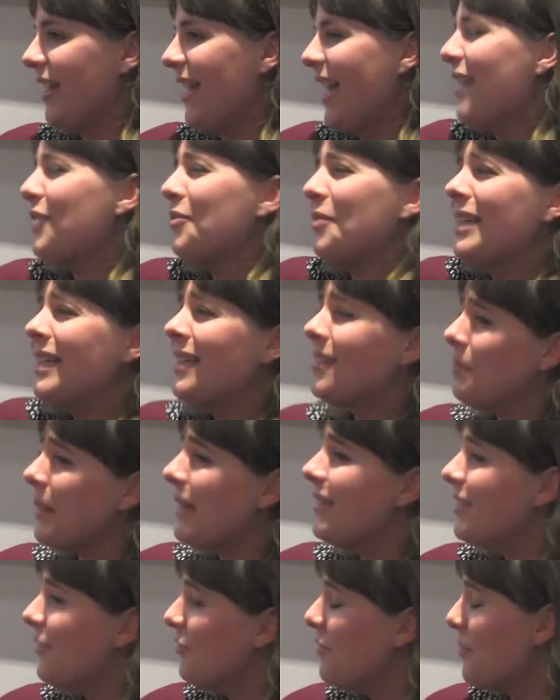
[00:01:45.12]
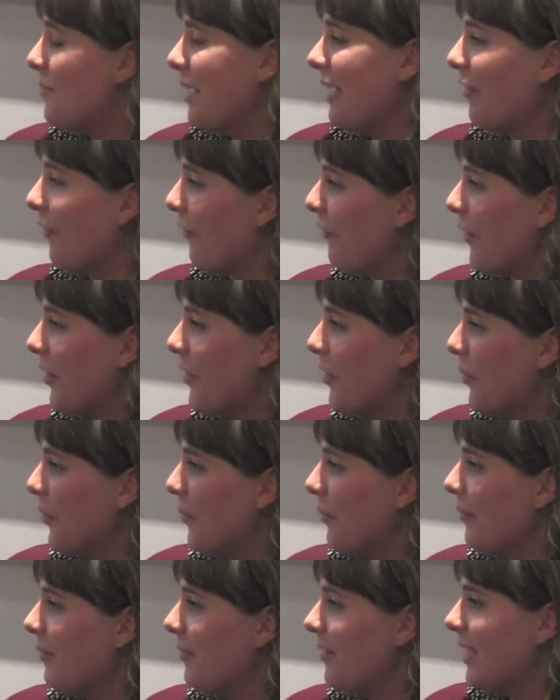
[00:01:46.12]
It's really expensive to make a
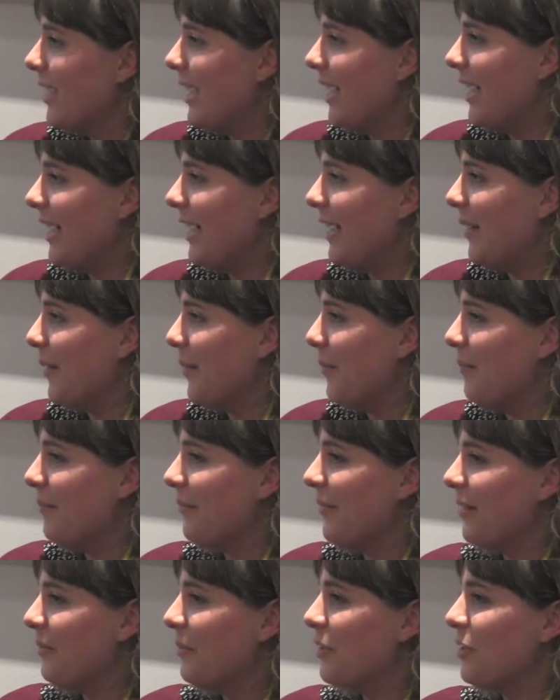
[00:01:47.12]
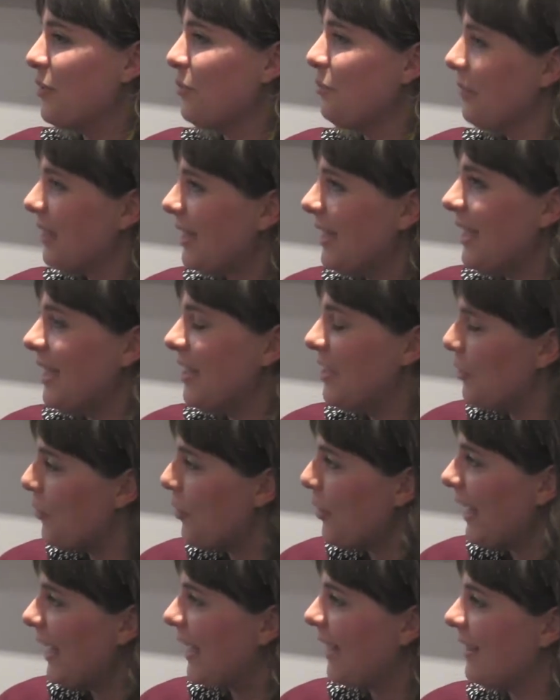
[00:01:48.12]
film, which is really
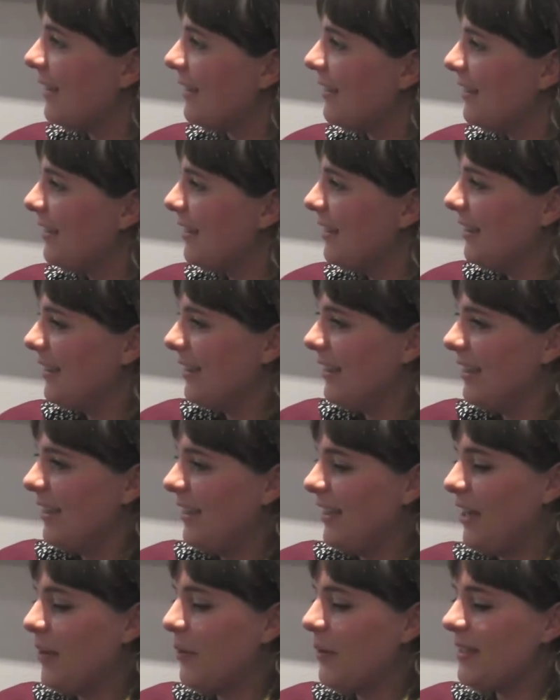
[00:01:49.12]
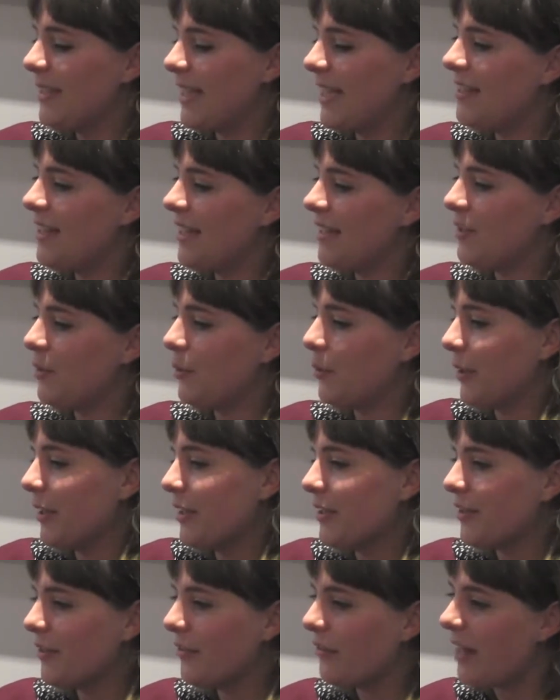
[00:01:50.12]
annoying. You always hear these
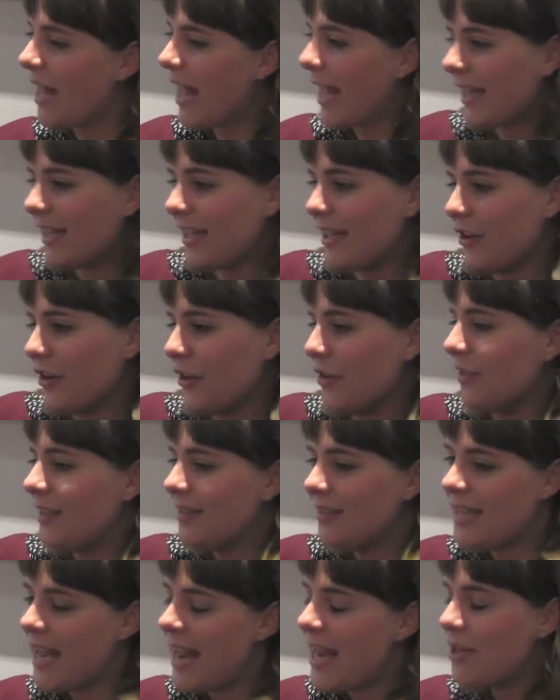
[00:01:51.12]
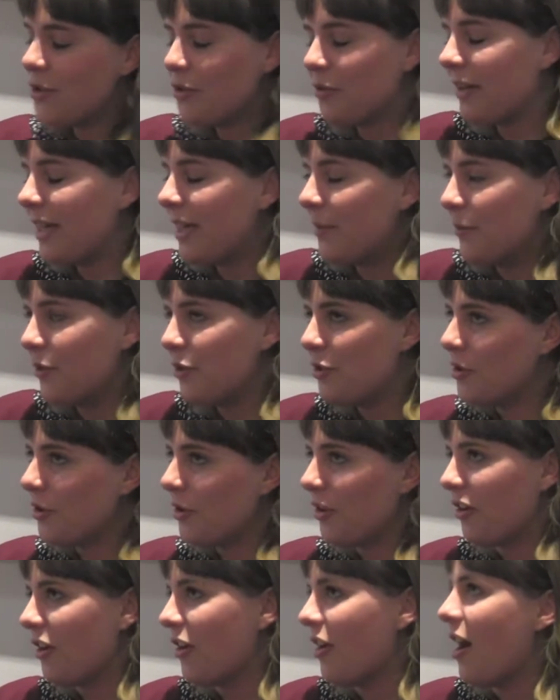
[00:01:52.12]
stories of like, you know, Tangerine was shot
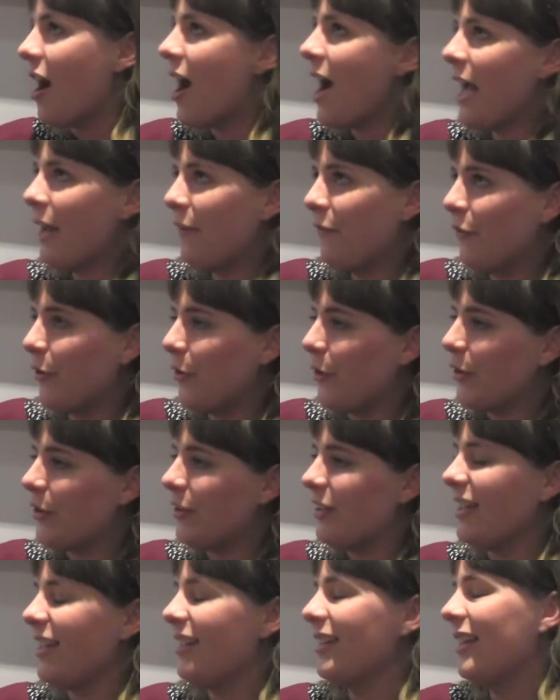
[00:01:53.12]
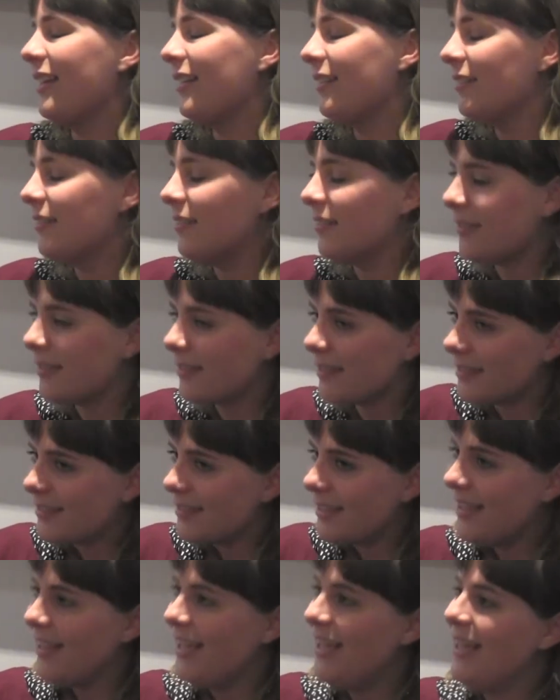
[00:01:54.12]
on an iPhone, and you're like, ugh.
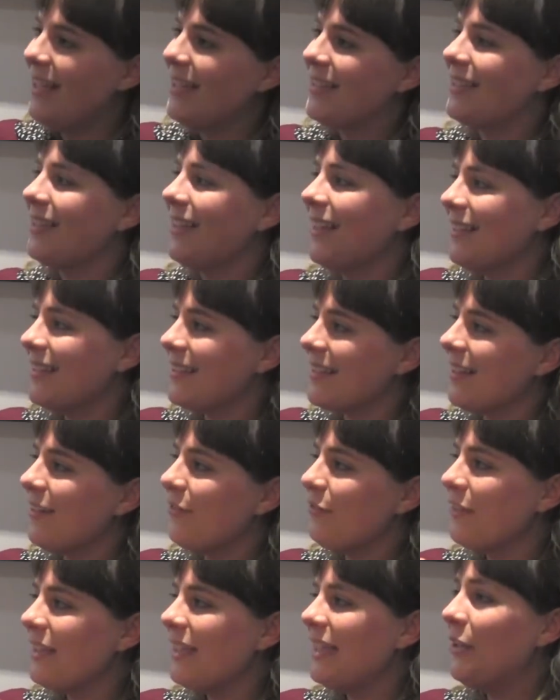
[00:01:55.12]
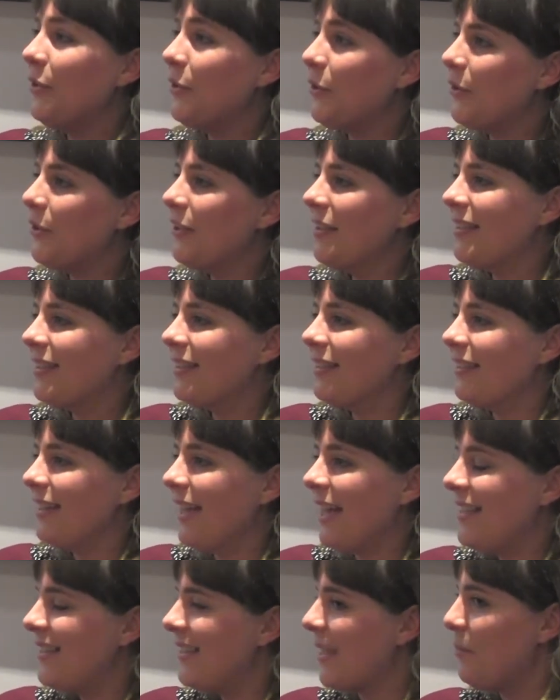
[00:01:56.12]
It's a really good
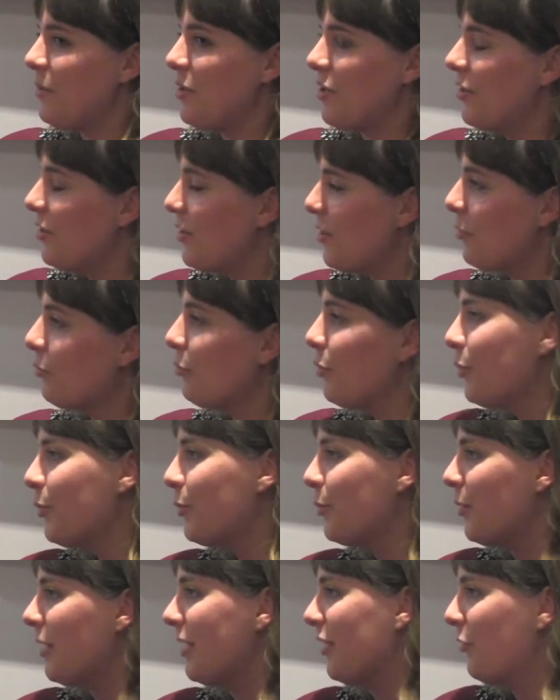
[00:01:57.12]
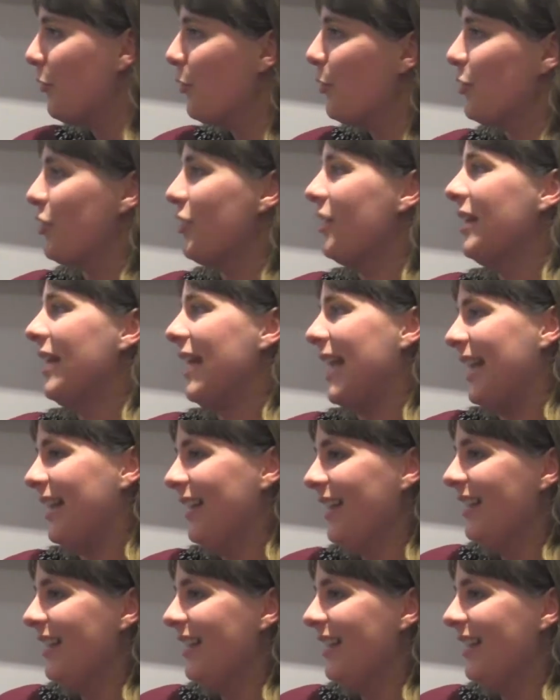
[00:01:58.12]
exception to the rule, unfortunately.